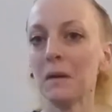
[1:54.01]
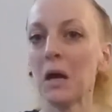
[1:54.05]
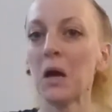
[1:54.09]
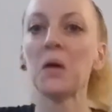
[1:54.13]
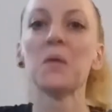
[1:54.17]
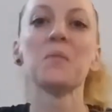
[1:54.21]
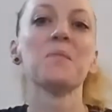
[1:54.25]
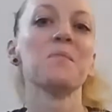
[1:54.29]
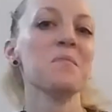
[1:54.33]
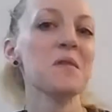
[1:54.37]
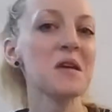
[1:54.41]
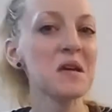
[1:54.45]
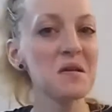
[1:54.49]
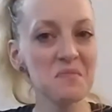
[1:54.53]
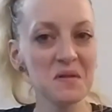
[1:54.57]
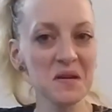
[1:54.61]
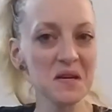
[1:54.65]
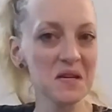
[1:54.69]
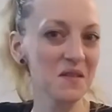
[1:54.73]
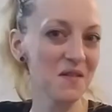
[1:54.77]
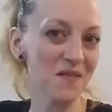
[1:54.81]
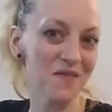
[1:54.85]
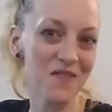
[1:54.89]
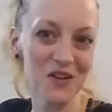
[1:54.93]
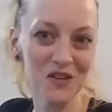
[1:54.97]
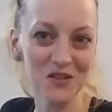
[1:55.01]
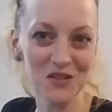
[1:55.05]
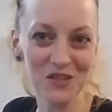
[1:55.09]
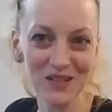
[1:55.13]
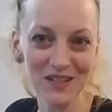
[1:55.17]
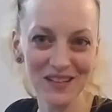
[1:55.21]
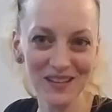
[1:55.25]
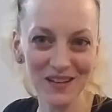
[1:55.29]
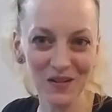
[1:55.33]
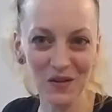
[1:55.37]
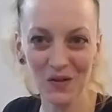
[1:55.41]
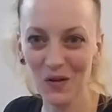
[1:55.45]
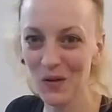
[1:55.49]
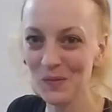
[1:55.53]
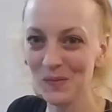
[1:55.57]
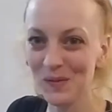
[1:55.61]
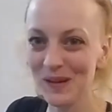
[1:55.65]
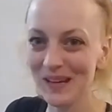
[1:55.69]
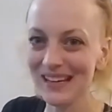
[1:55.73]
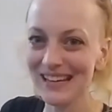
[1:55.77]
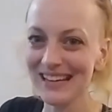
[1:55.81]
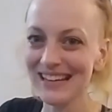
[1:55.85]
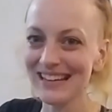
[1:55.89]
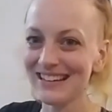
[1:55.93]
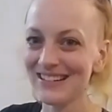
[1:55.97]
Maybe in the future there will
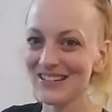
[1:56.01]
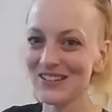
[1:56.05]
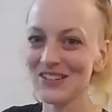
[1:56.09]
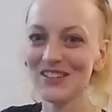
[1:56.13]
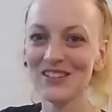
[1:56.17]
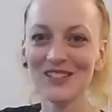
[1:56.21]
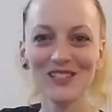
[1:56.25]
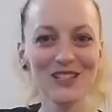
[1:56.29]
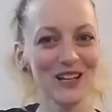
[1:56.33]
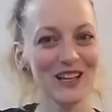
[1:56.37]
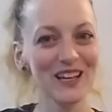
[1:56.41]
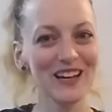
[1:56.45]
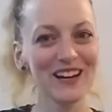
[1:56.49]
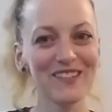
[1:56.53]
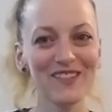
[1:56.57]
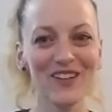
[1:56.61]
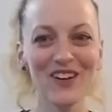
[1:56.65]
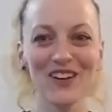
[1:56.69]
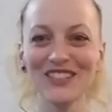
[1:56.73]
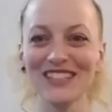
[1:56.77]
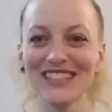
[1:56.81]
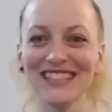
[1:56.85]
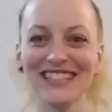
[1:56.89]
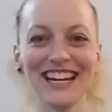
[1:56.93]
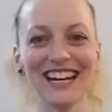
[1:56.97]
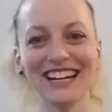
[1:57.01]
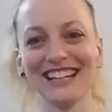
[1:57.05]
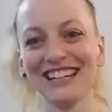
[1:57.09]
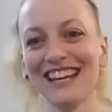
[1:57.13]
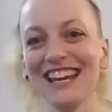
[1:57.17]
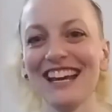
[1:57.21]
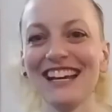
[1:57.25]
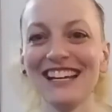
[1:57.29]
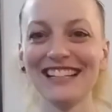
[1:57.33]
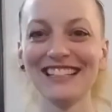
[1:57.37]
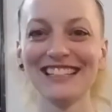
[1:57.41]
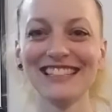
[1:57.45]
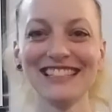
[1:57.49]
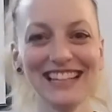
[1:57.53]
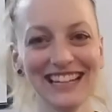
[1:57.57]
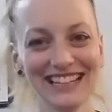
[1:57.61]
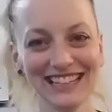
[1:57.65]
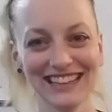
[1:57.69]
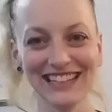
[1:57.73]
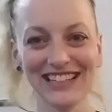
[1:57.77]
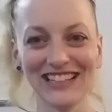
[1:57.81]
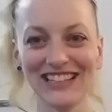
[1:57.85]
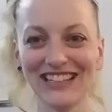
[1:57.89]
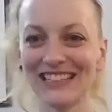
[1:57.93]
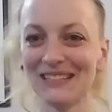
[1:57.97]
be, the Gillian Rhodes technique as like
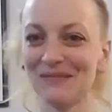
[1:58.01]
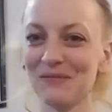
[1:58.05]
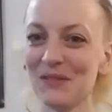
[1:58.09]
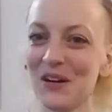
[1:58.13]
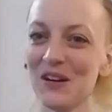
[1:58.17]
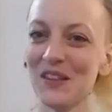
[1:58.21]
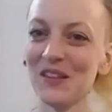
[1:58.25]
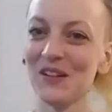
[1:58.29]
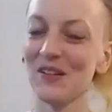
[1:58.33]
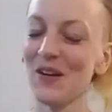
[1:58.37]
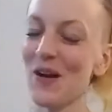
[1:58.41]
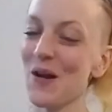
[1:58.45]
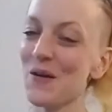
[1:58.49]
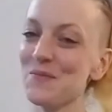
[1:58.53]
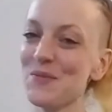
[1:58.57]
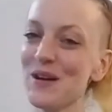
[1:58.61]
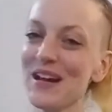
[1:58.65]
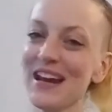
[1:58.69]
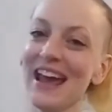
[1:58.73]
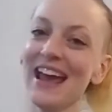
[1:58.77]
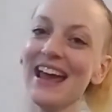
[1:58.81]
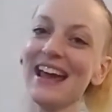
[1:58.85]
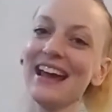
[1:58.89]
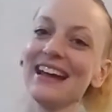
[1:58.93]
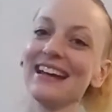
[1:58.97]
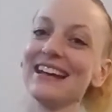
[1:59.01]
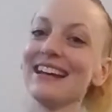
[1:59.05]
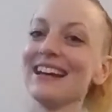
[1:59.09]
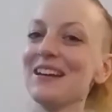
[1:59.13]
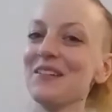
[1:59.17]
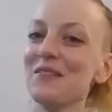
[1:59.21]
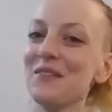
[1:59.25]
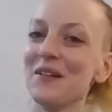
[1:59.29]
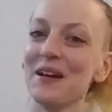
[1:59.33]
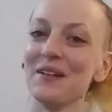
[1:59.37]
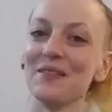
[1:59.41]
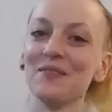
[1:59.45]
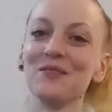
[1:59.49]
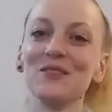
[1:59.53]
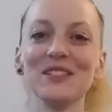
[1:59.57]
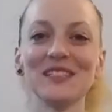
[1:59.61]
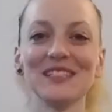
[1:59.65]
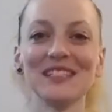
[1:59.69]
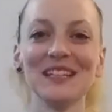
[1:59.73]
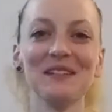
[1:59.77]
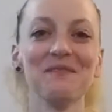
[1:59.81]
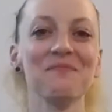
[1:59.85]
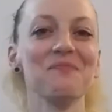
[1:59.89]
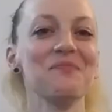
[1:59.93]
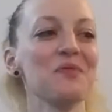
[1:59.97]
there is in Martha Graham. But hey, anyway, we'll
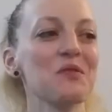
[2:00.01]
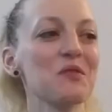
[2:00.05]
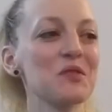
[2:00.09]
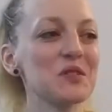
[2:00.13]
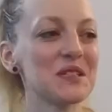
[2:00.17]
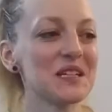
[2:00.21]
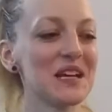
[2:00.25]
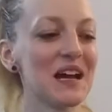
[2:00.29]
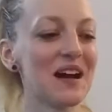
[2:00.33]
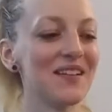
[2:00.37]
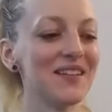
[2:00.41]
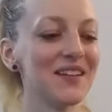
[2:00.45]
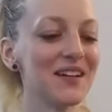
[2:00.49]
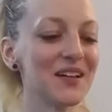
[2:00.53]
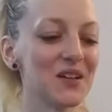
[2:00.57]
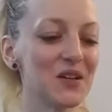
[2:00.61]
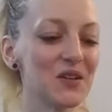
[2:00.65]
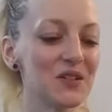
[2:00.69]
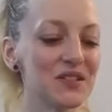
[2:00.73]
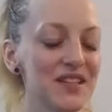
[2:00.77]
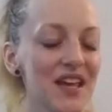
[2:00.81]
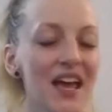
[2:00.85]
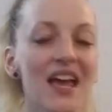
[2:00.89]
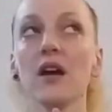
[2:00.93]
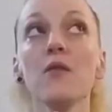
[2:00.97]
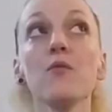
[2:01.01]
see. We'll see how that goes.